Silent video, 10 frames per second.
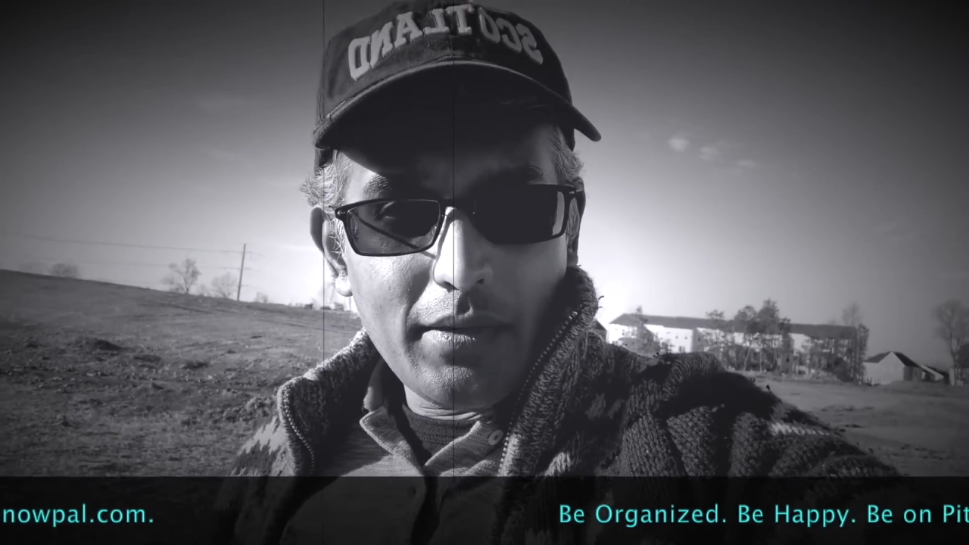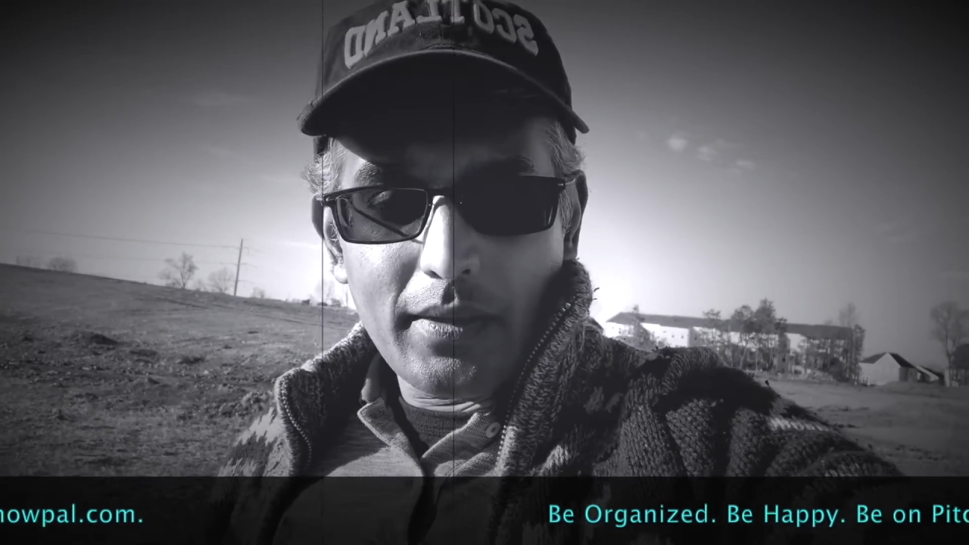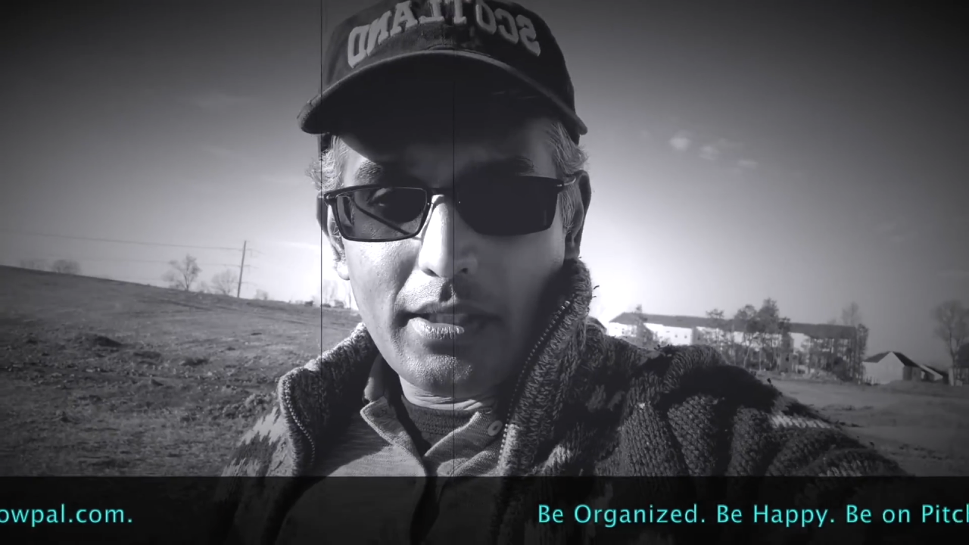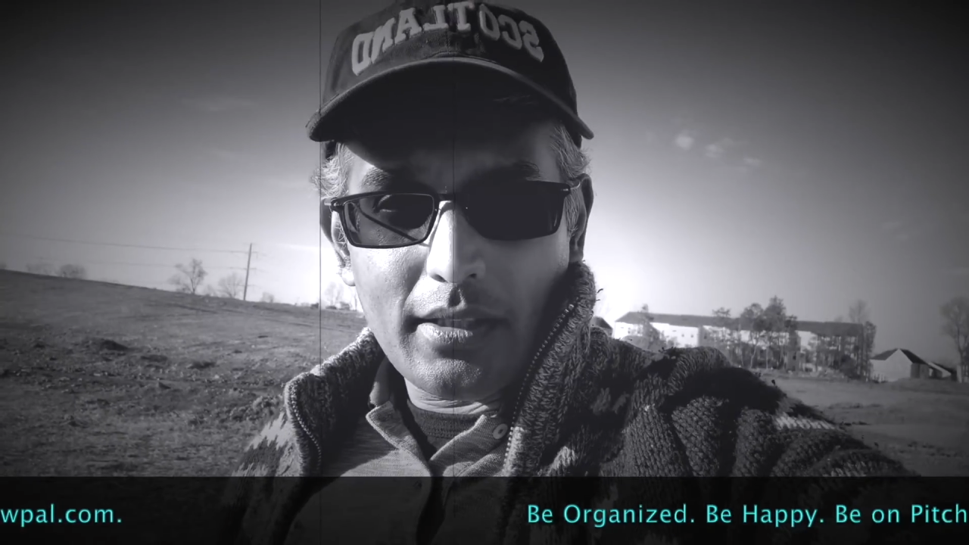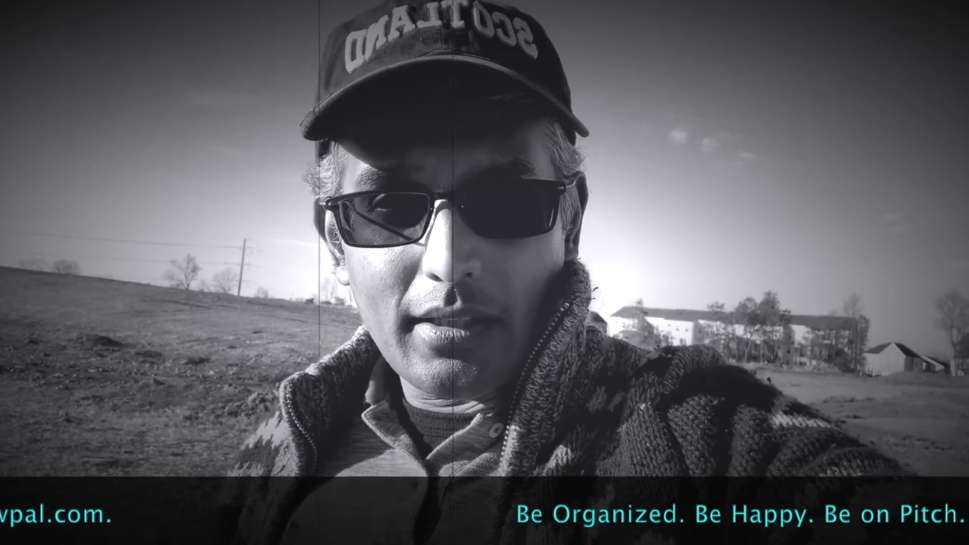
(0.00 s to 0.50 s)

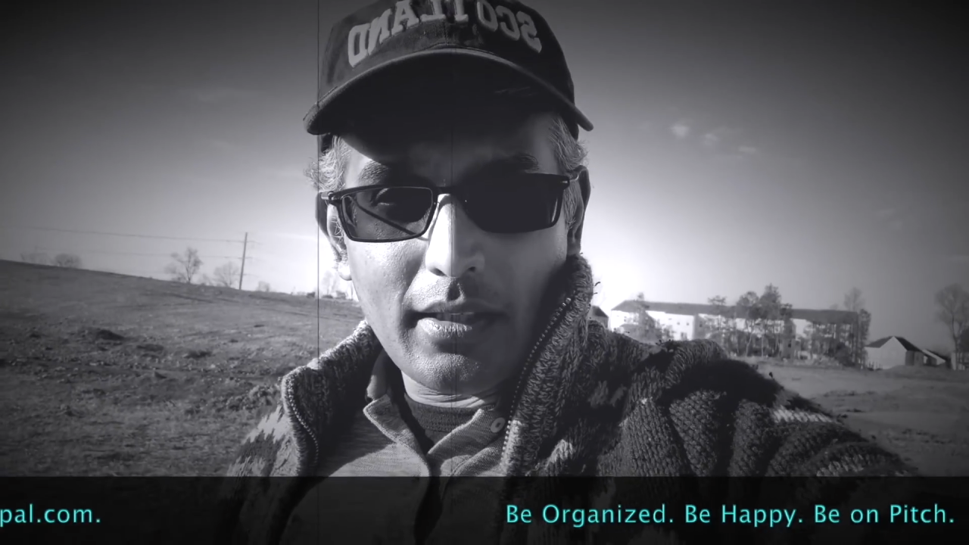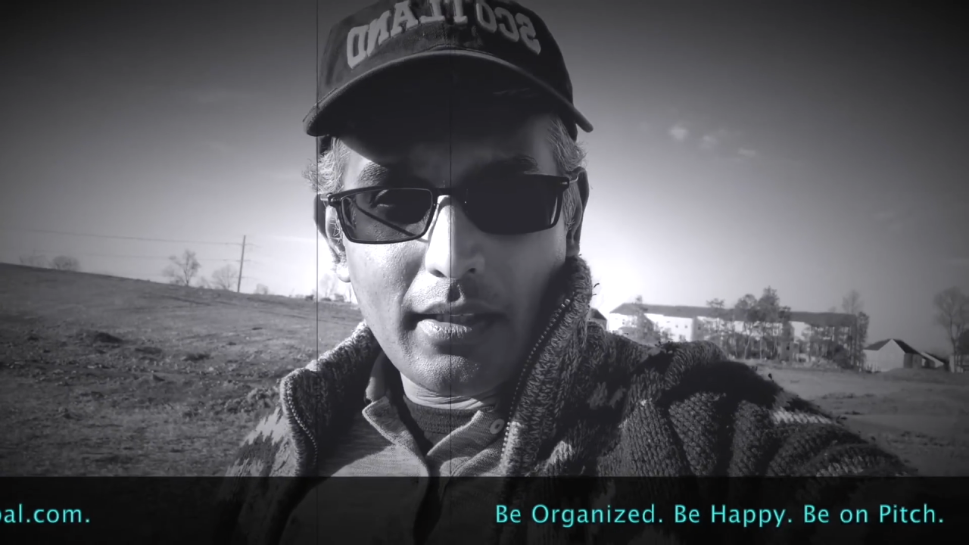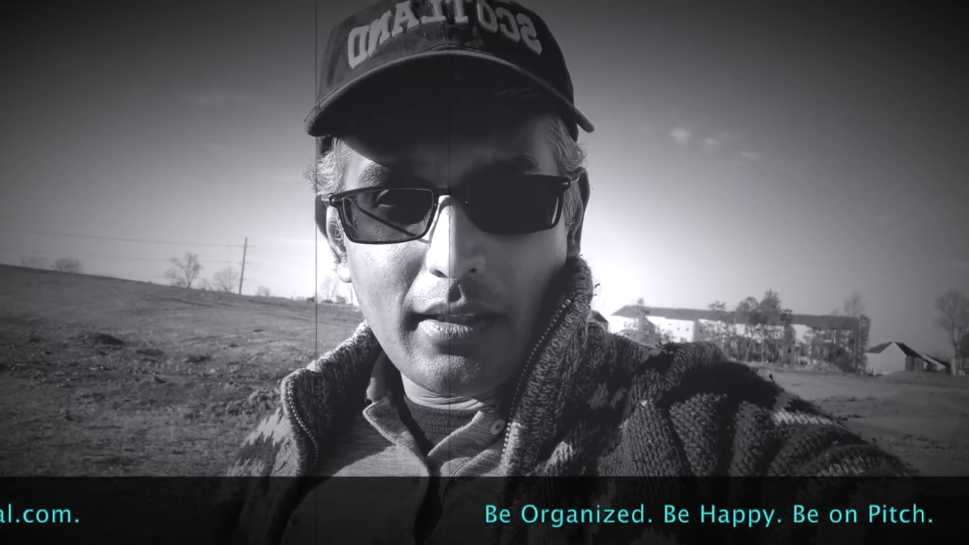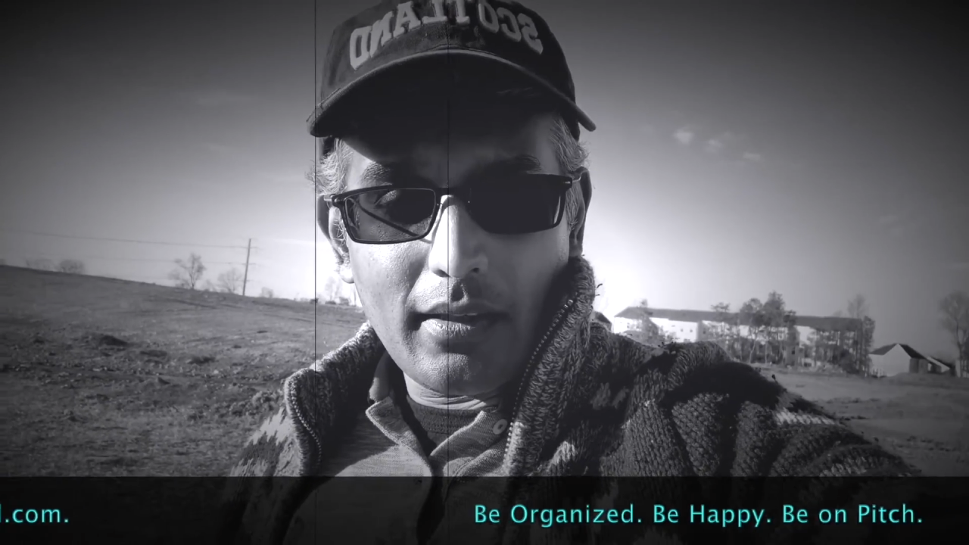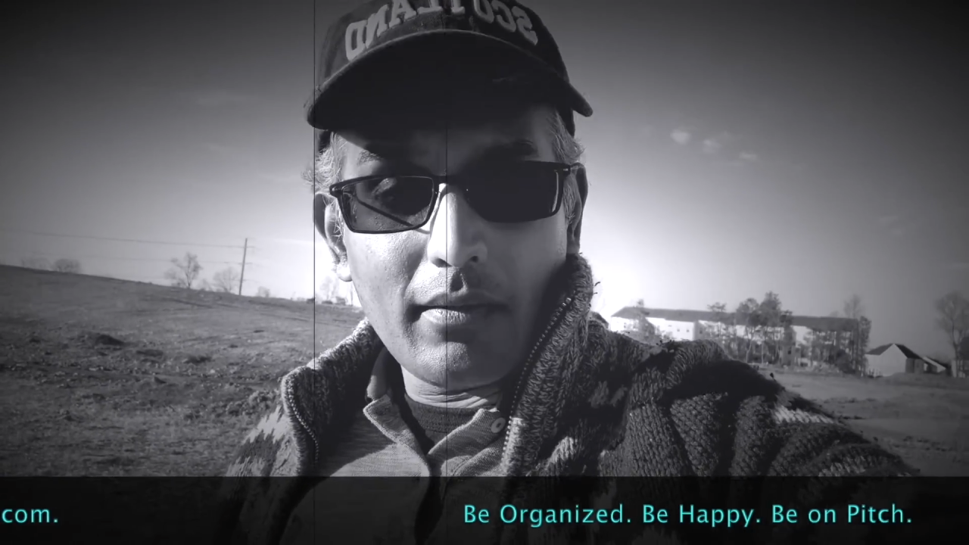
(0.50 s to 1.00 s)
which
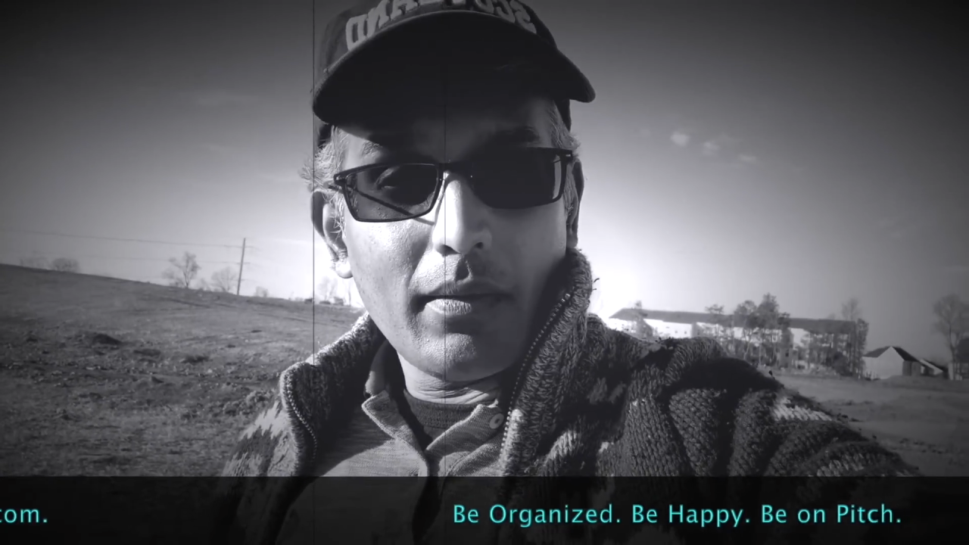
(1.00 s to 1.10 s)
uh,